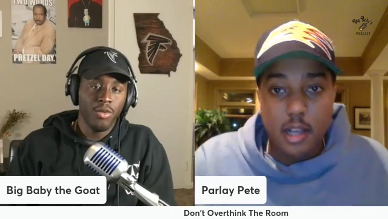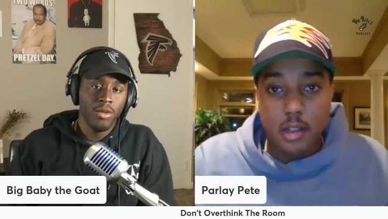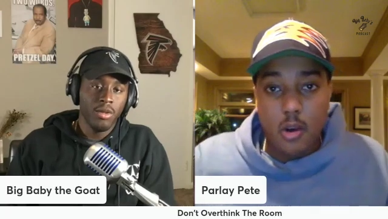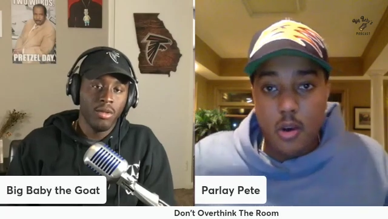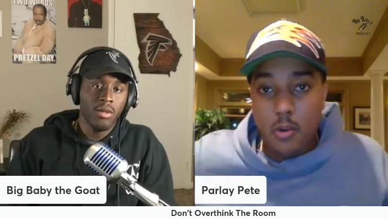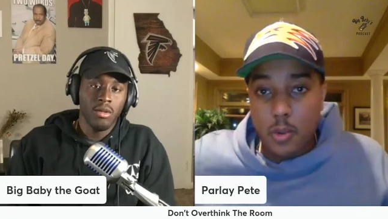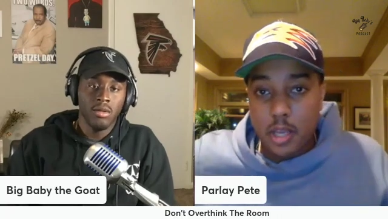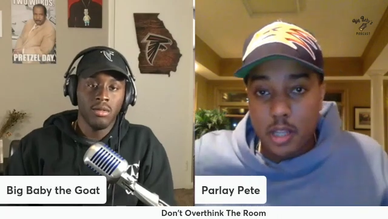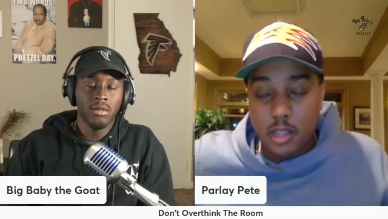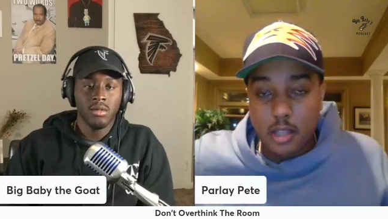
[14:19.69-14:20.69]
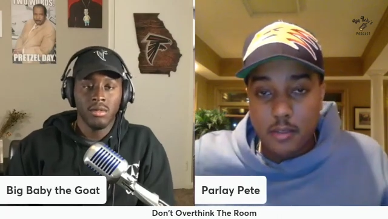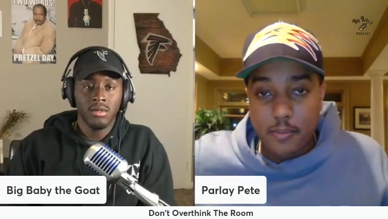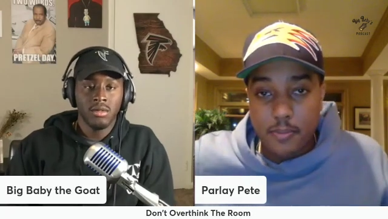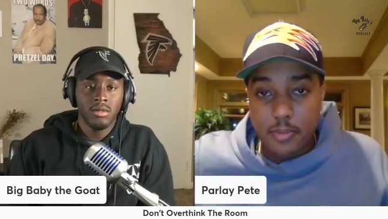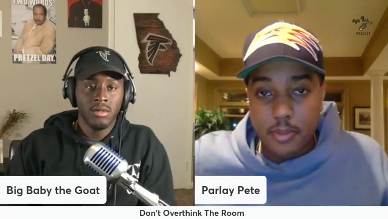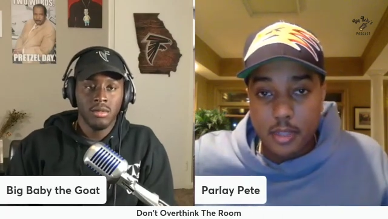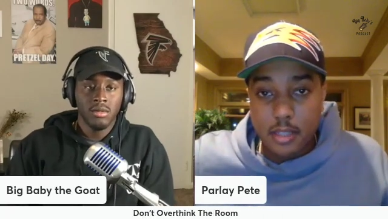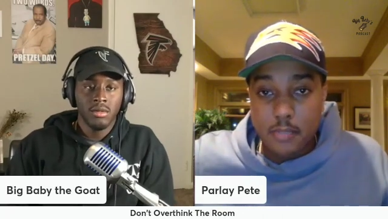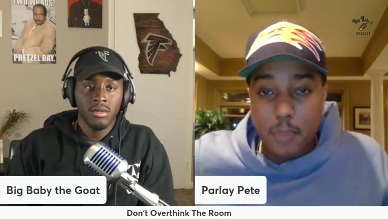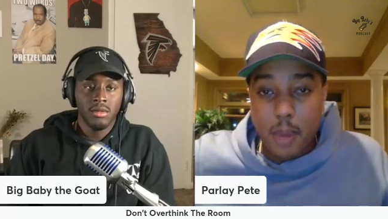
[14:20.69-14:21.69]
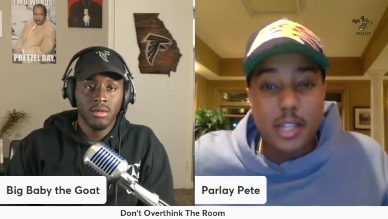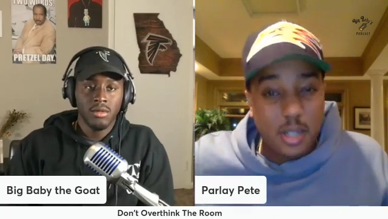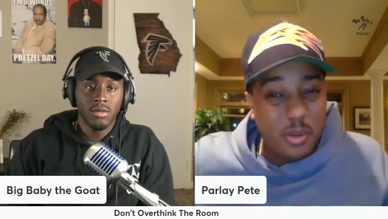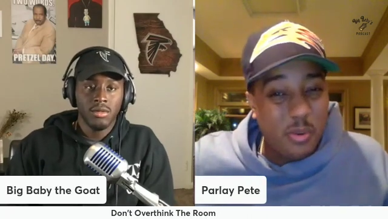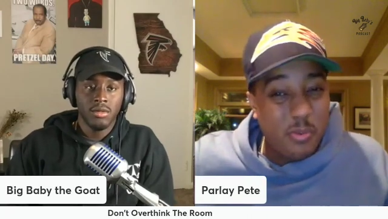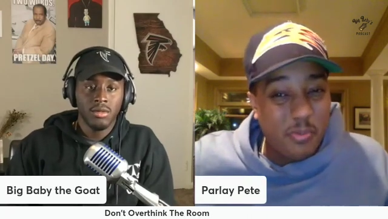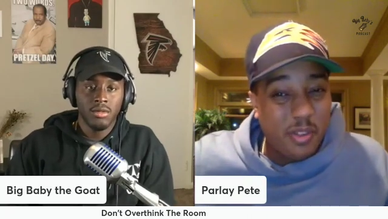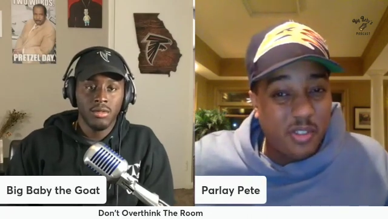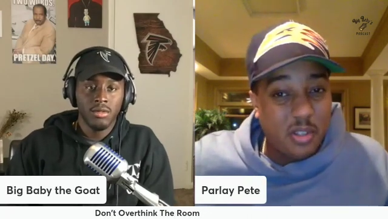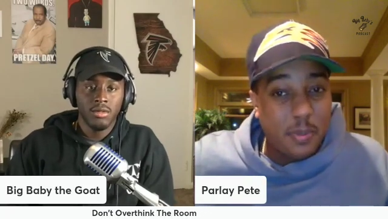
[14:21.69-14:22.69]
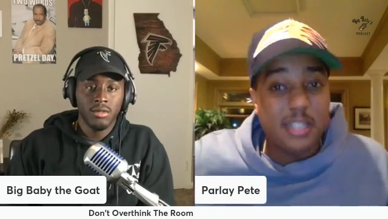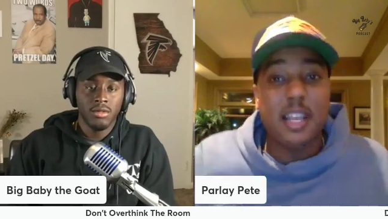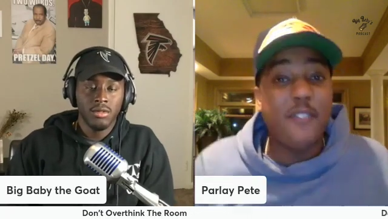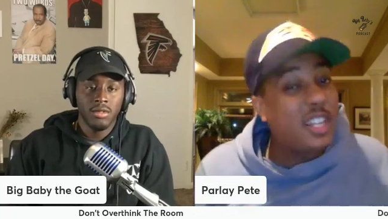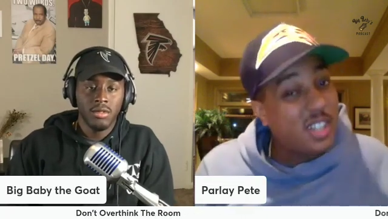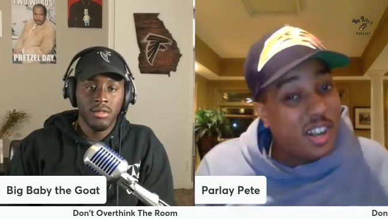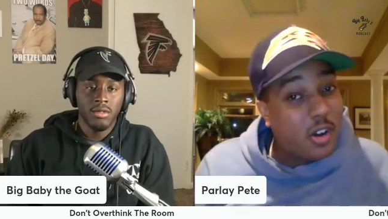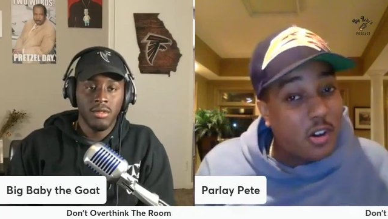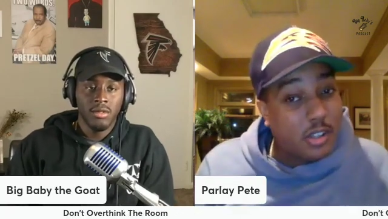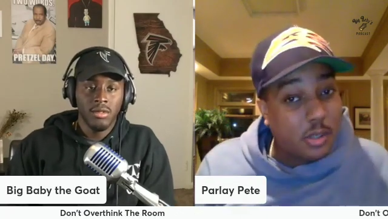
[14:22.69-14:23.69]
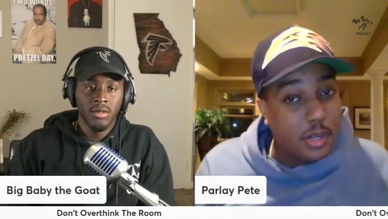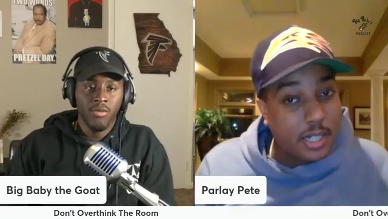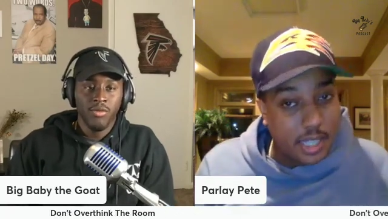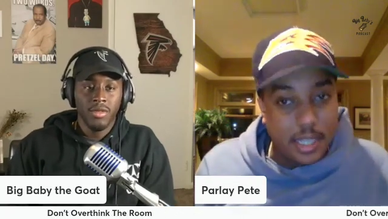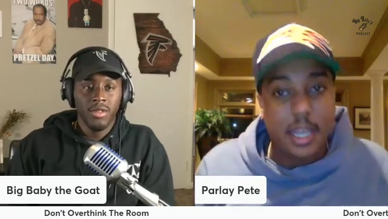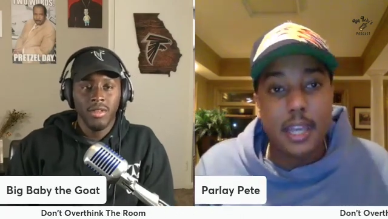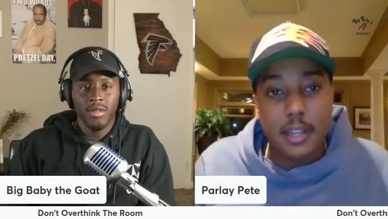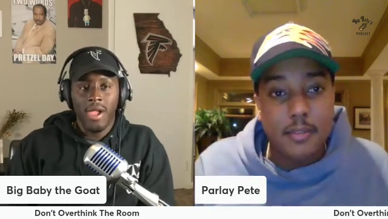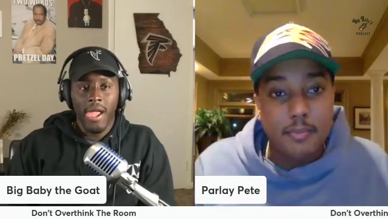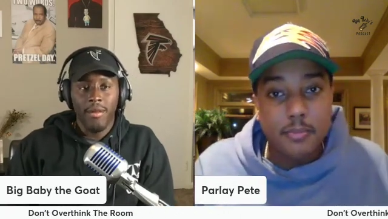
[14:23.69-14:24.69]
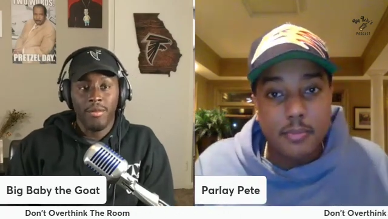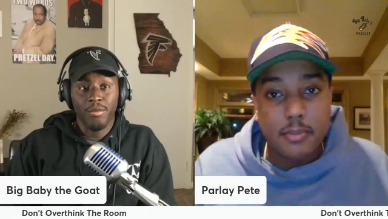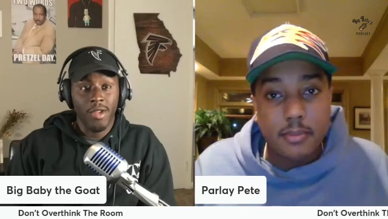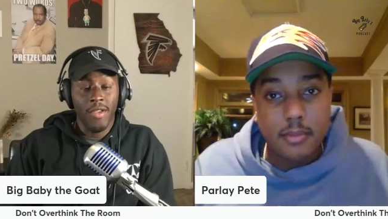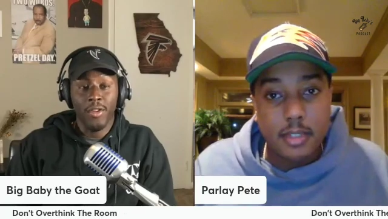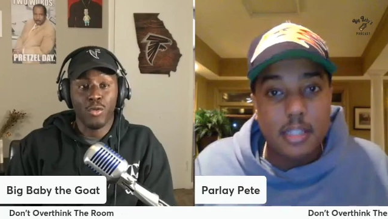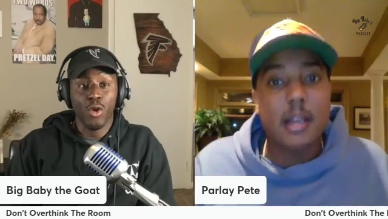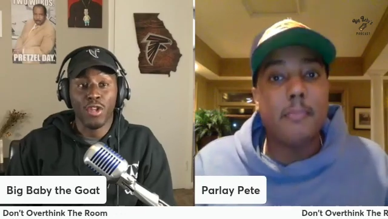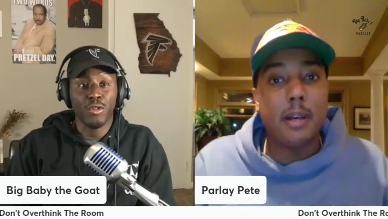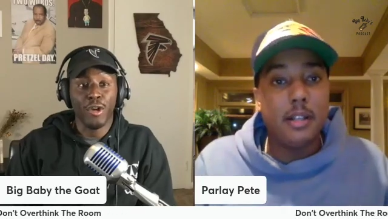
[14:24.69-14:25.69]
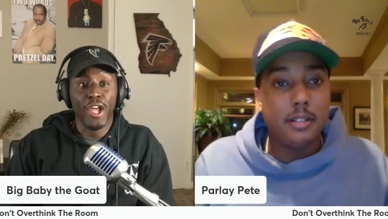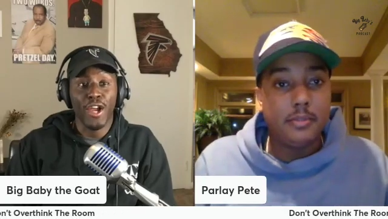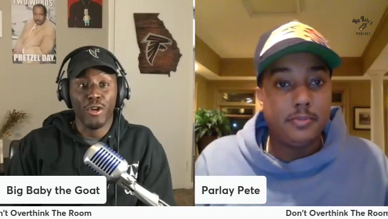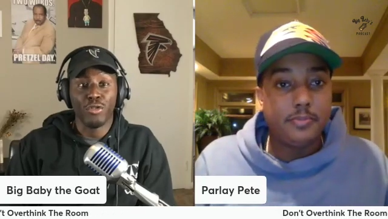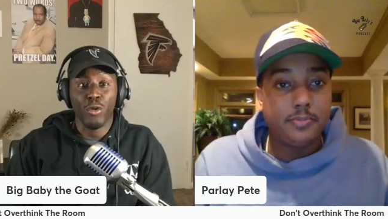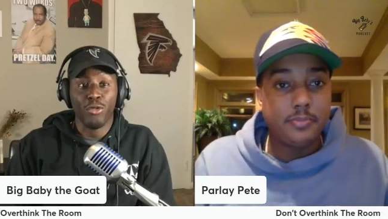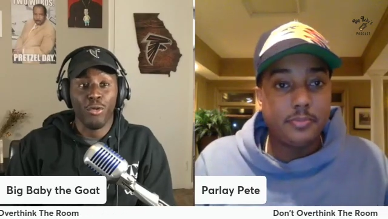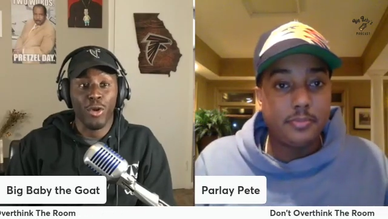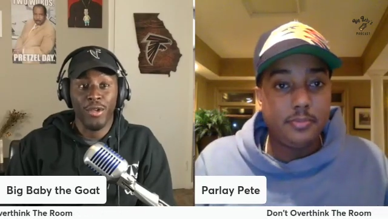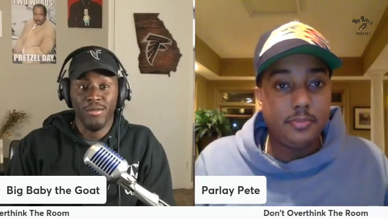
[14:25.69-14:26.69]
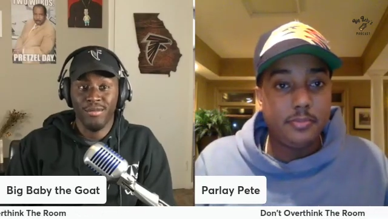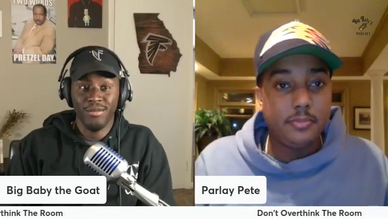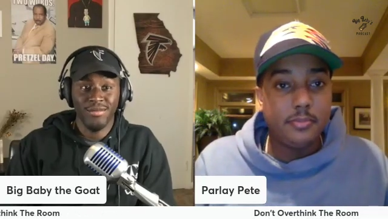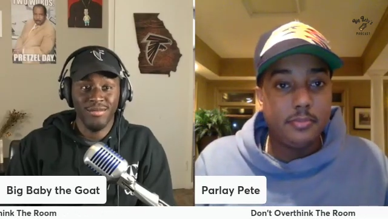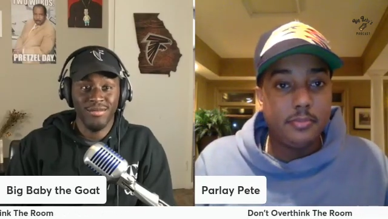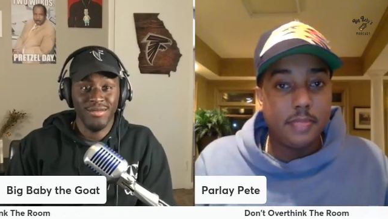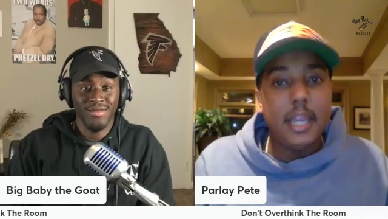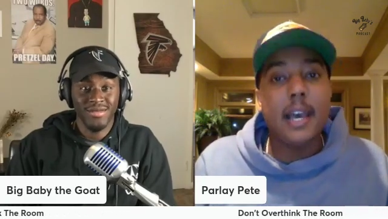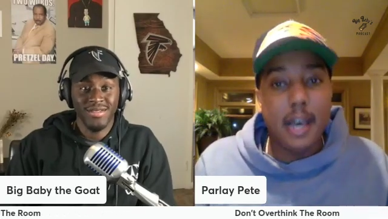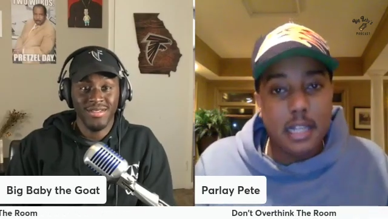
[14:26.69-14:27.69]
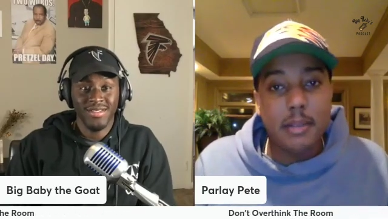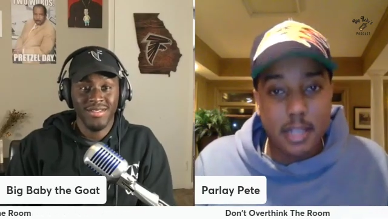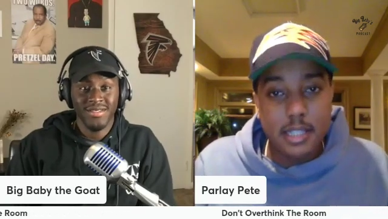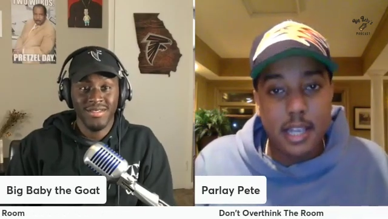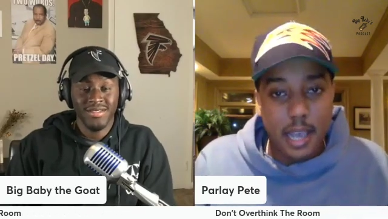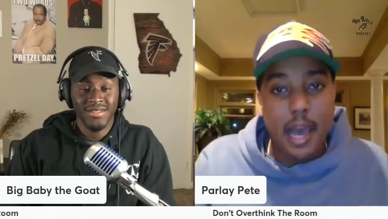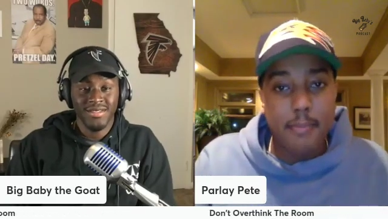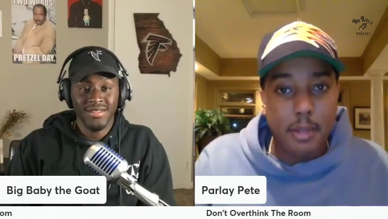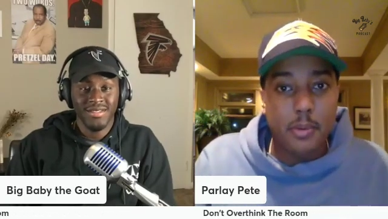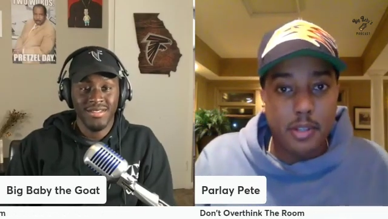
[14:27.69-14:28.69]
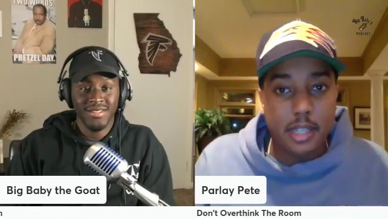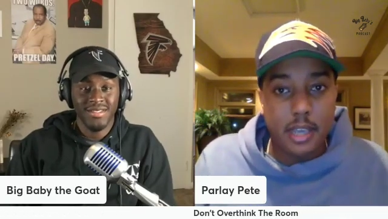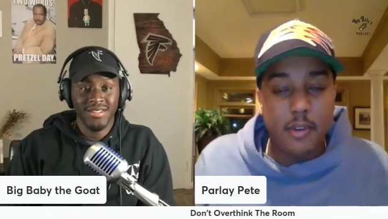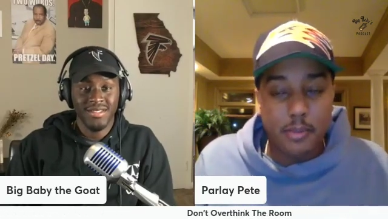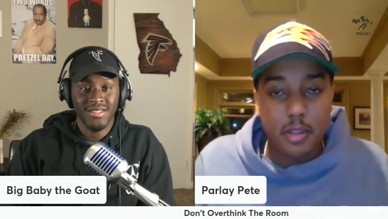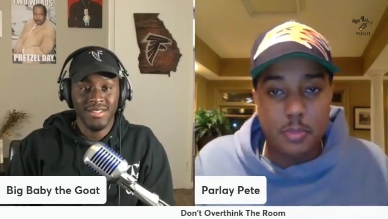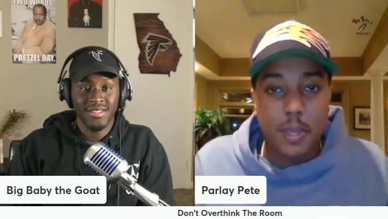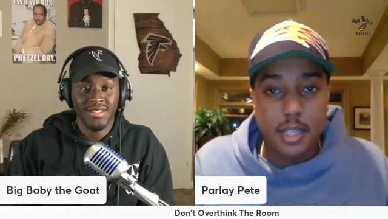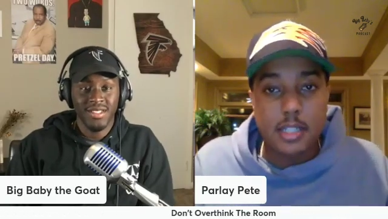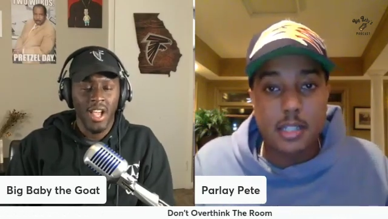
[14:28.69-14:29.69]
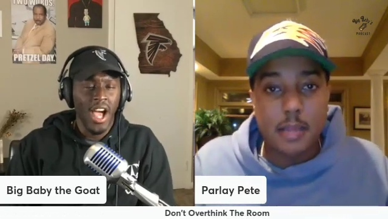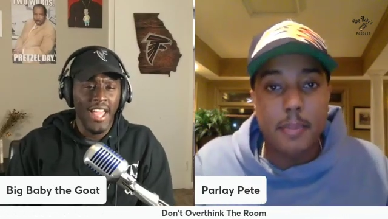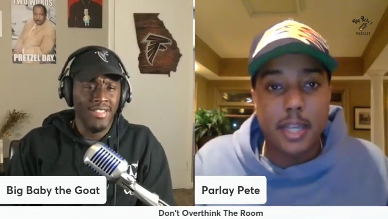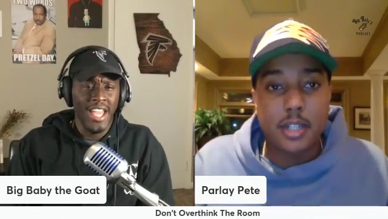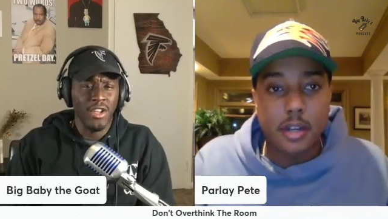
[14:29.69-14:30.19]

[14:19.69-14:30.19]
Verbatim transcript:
Speaker 1: along with probably two of those picks. If it took all three to get,
Speaker 2: if it's Russell or Aaron, it's worth three.
Speaker 1: Yeah, I was gonna say I'd be willing to give up those picks to
Speaker 2: I,